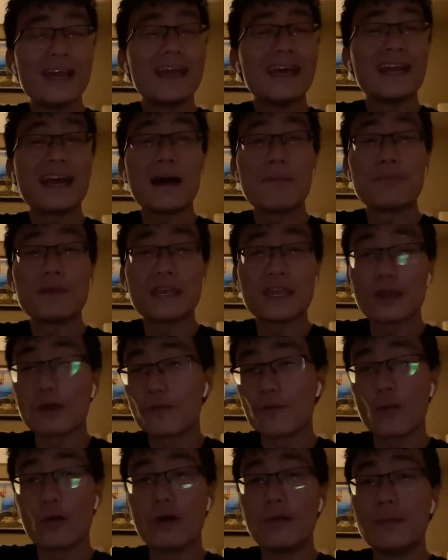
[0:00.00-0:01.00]
and I'm here
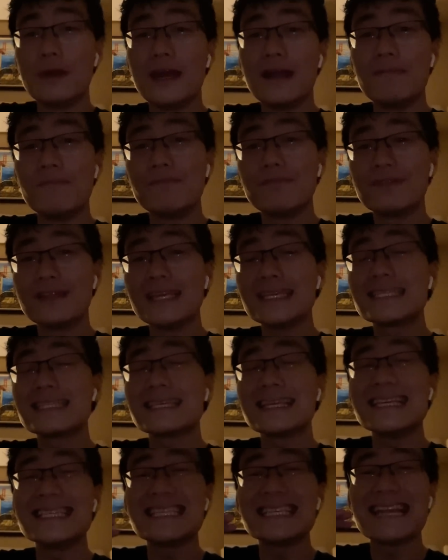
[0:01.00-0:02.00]
for it, man. This
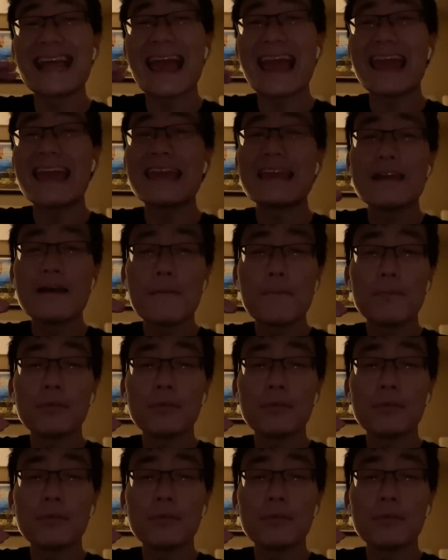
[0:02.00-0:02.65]
is an A+